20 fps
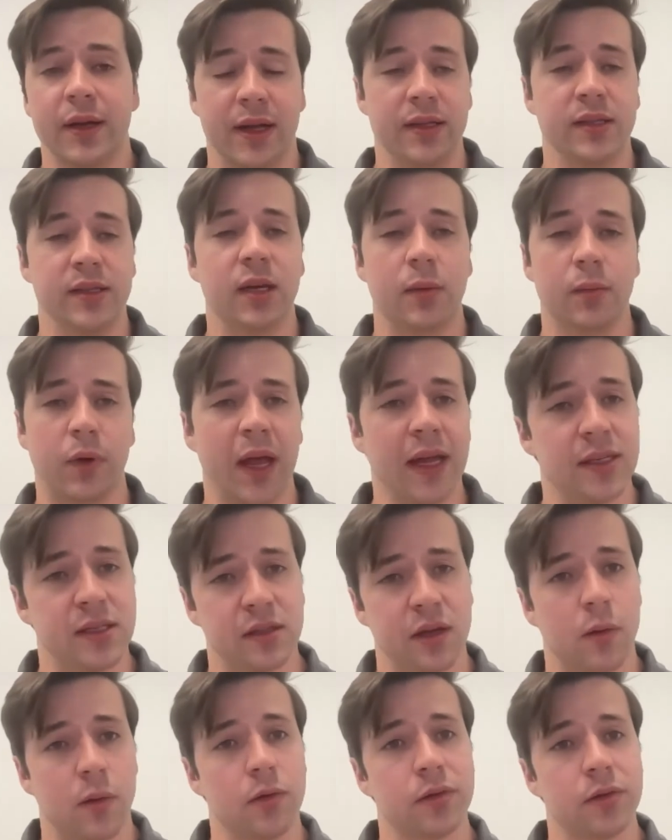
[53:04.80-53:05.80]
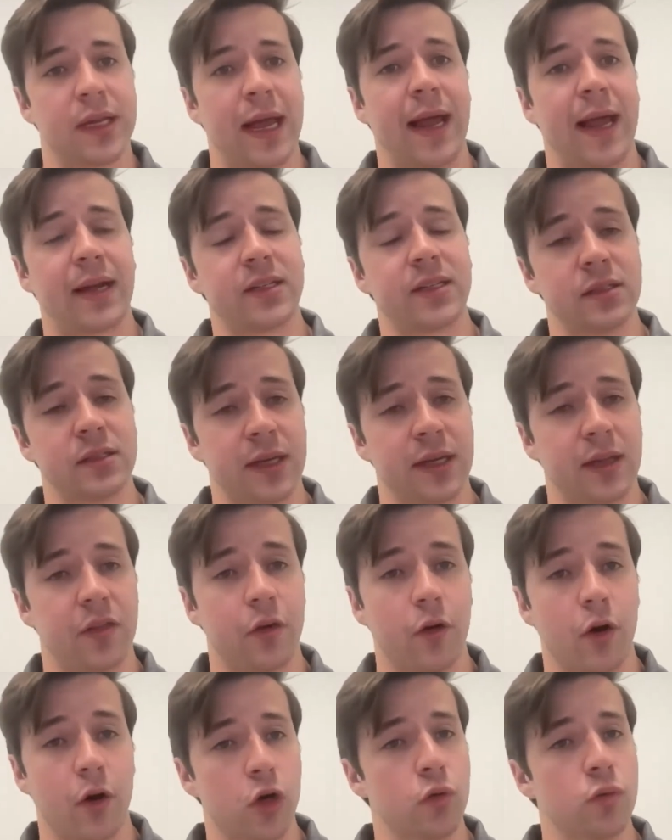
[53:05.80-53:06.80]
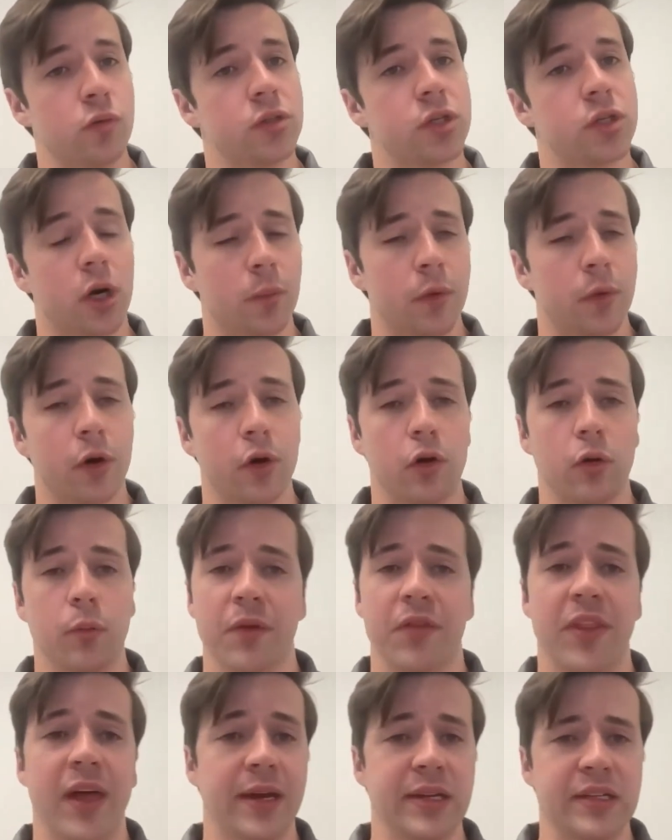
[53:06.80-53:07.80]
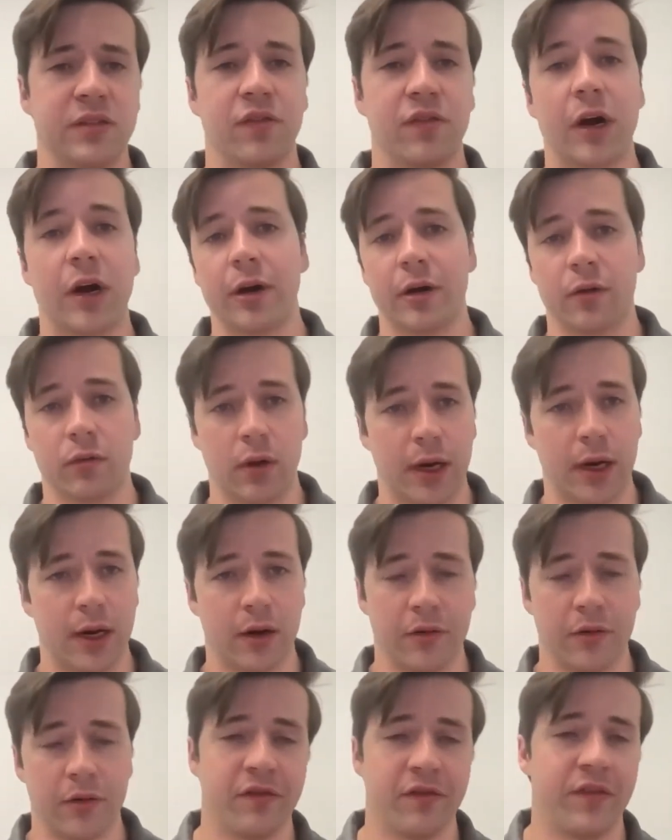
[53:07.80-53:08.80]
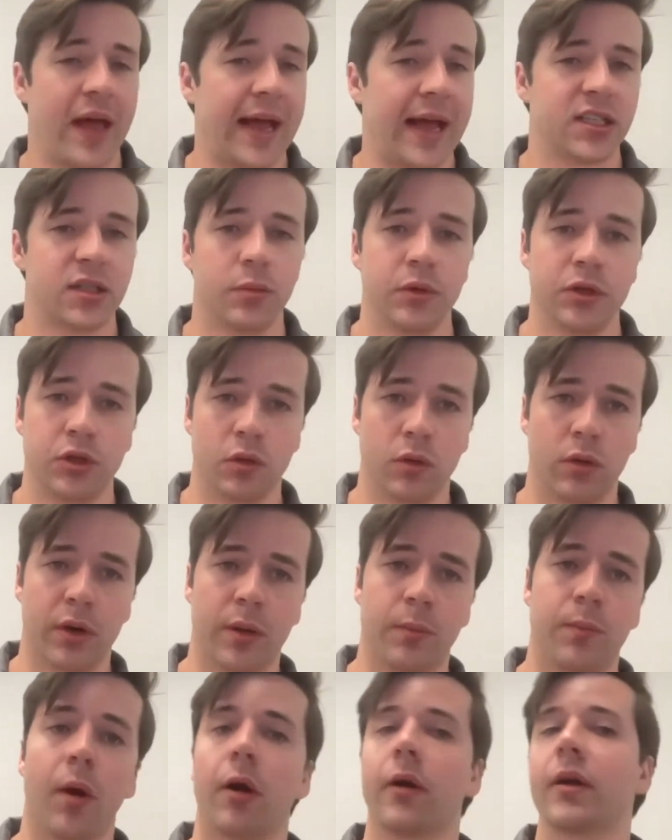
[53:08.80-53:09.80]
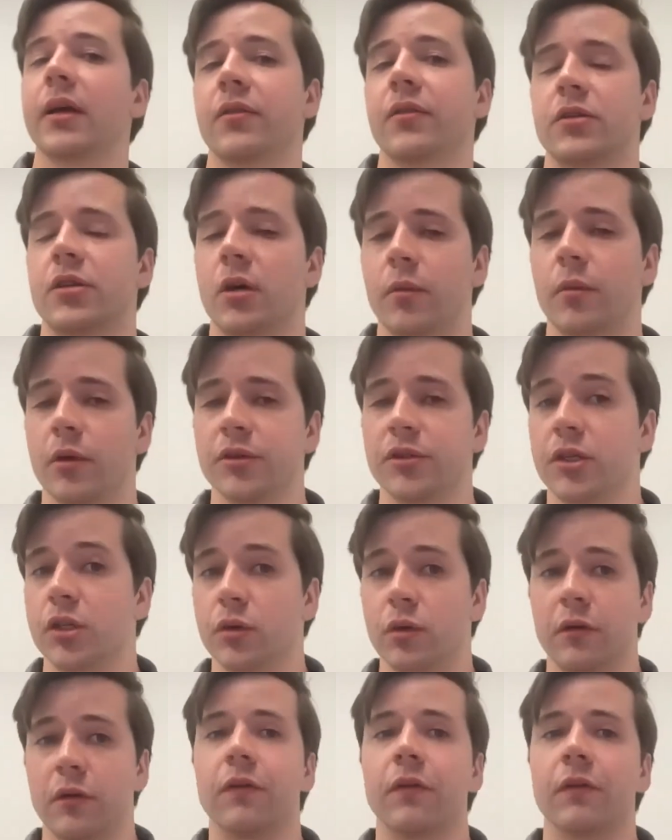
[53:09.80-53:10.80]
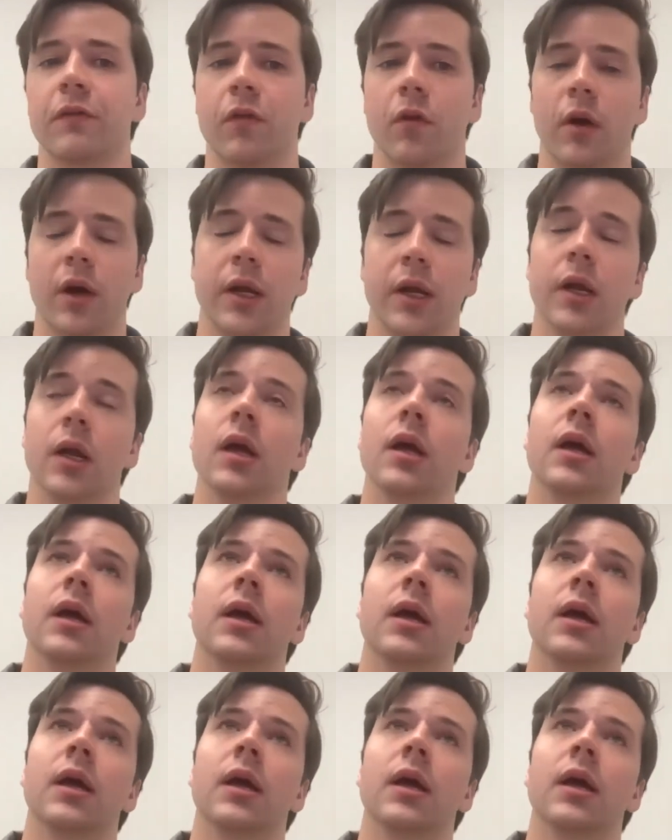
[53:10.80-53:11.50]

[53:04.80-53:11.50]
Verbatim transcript: in some cases almost act as like their own terminal, but that is very rare. The vast majority park at the terminals and do it for free.